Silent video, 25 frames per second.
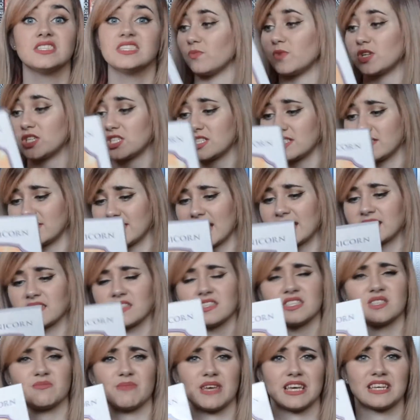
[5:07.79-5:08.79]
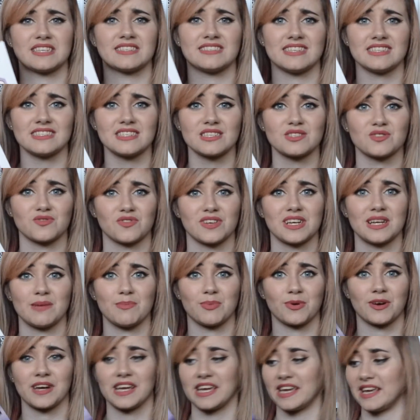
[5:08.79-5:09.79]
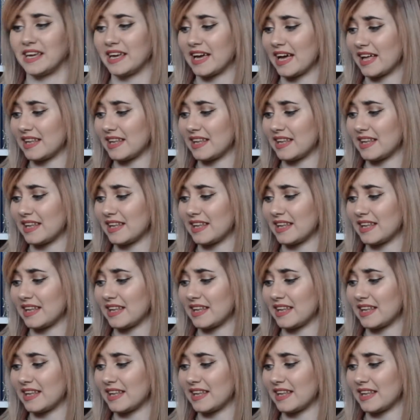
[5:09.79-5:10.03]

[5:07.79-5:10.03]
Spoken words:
which saddens me because this is really pretty